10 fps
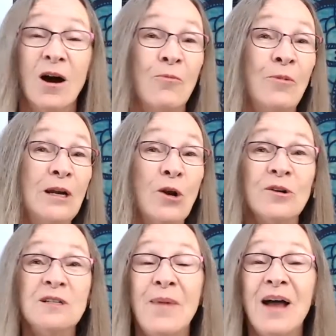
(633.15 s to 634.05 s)
We
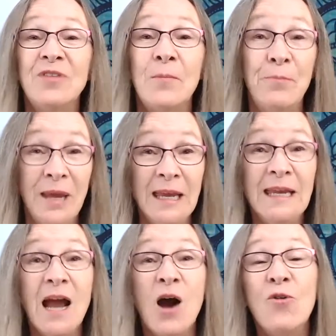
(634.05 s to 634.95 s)
learned about the
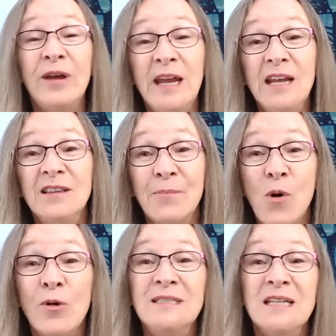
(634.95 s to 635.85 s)
POE, the
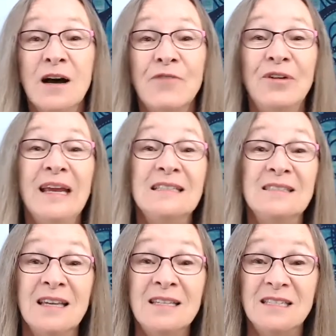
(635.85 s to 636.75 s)
point of
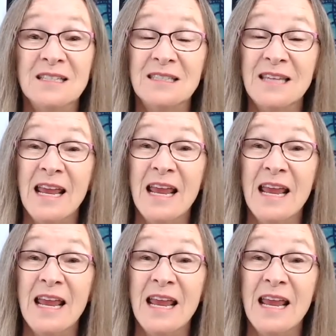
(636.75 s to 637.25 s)
existence,